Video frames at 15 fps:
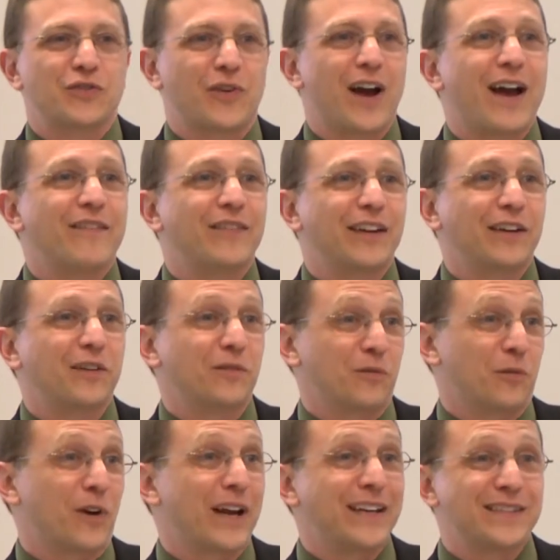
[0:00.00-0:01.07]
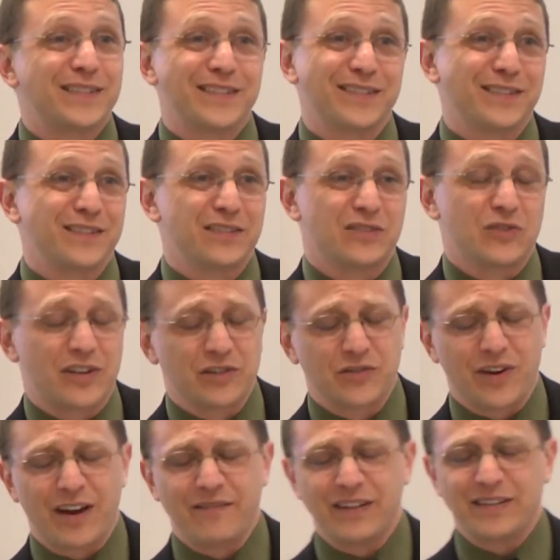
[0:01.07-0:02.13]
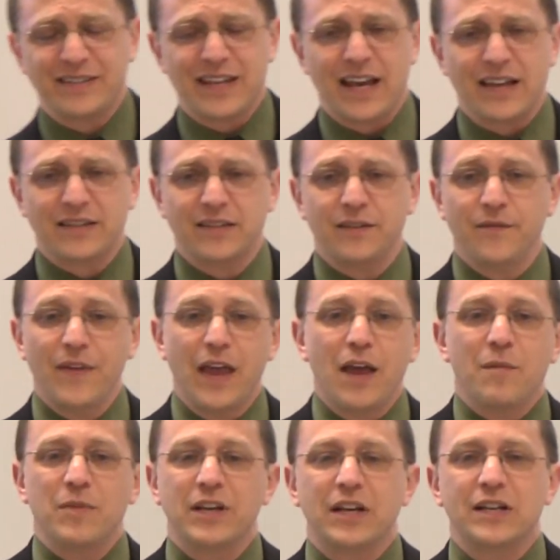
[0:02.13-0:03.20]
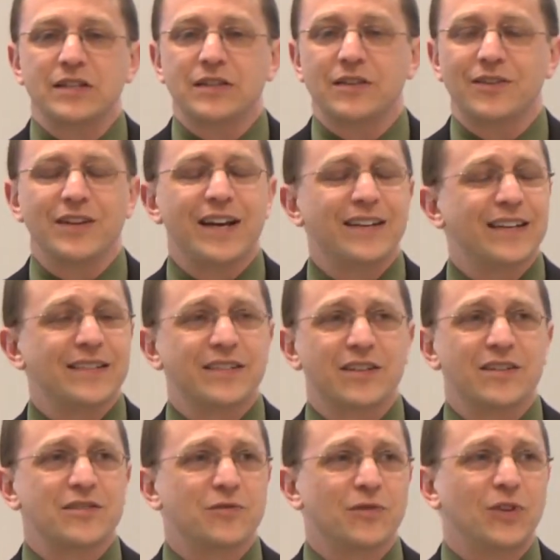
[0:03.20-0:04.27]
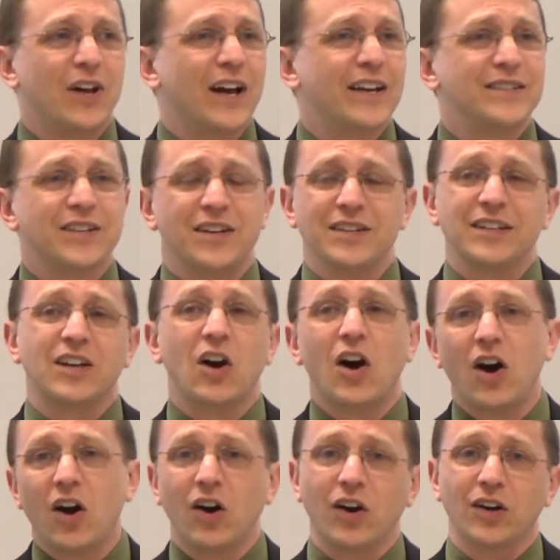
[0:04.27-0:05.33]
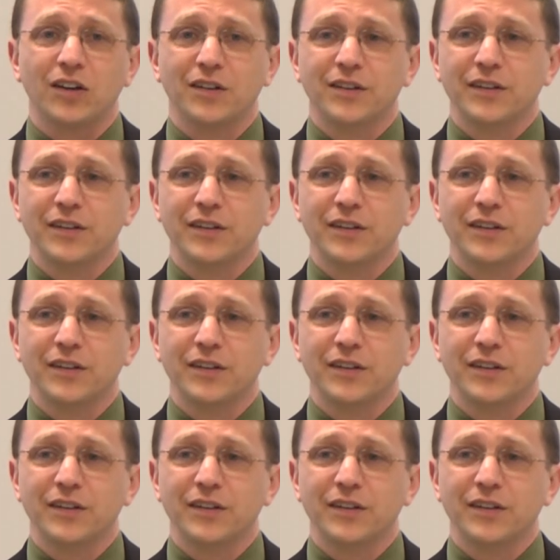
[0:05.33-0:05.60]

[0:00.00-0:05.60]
driving rates, drunk driving deaths, because they're not necessarily as reliant on the car.